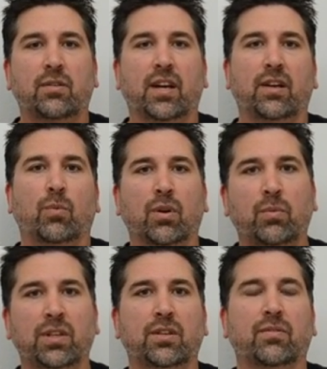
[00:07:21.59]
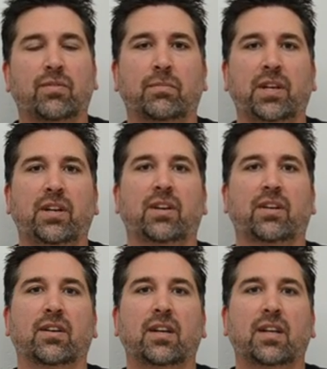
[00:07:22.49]
okay, what do we do from
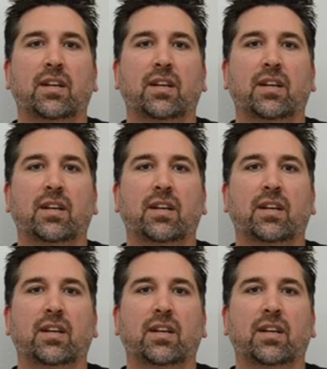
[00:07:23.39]
here?